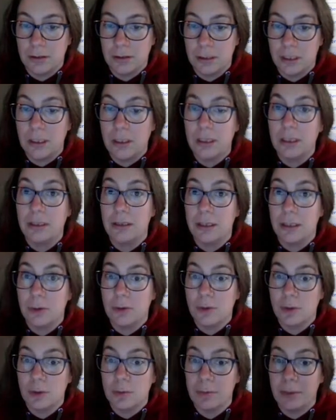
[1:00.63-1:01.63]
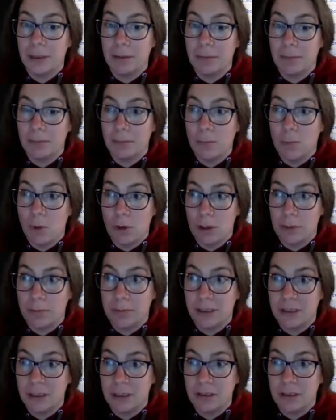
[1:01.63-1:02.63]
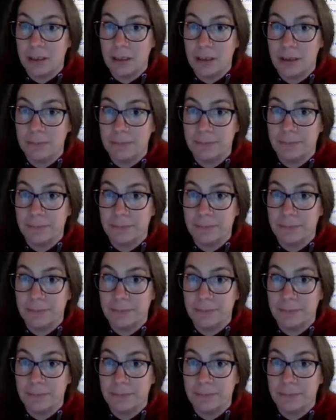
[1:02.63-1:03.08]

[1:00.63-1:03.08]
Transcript: I think there used to be more building there.